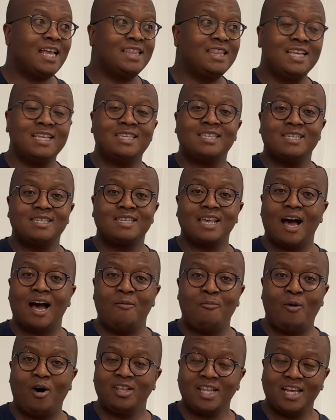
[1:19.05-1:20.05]
This is
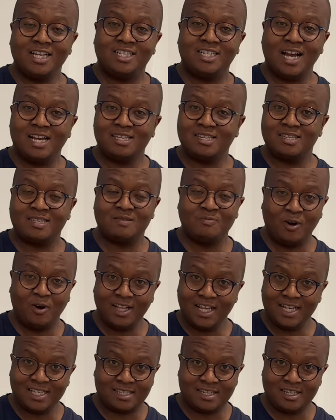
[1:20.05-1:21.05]
more like Justice
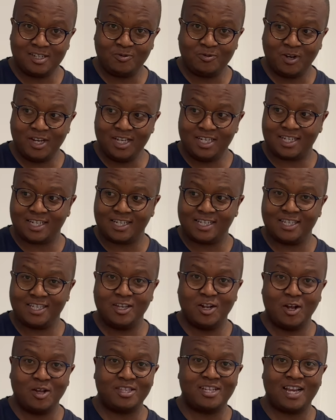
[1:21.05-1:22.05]
Smollett situation. You
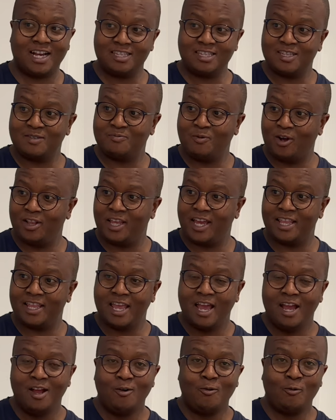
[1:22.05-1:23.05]
know, Justice Smollett
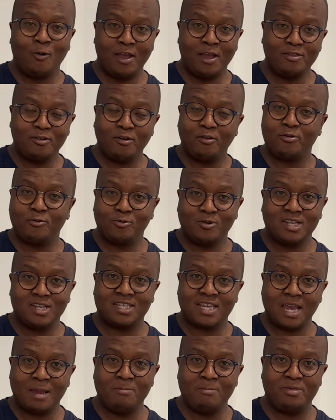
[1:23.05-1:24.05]
went through the
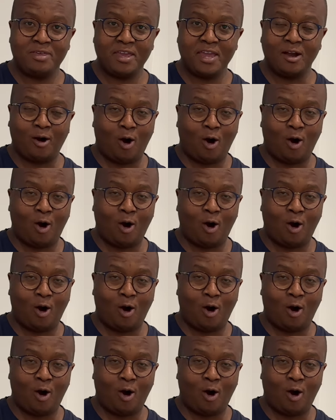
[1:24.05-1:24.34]
same thing.